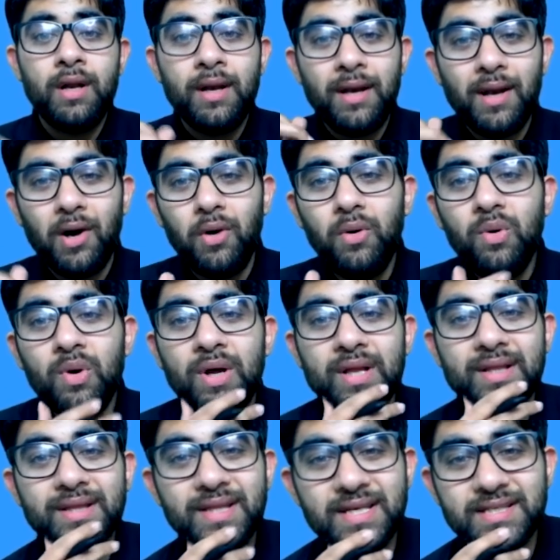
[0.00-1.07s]
Now,
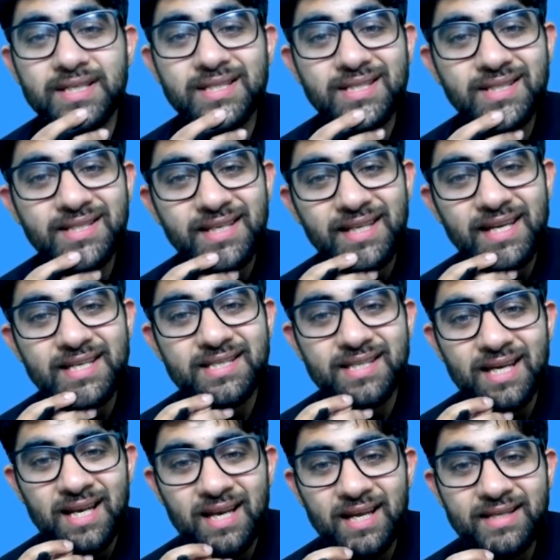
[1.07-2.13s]
this is serious
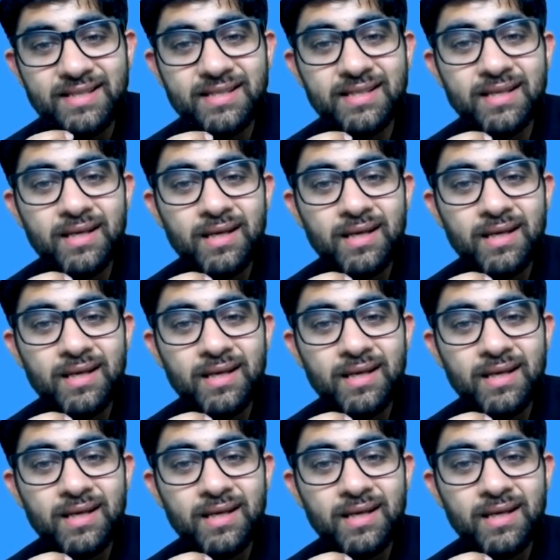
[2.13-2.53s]
illness,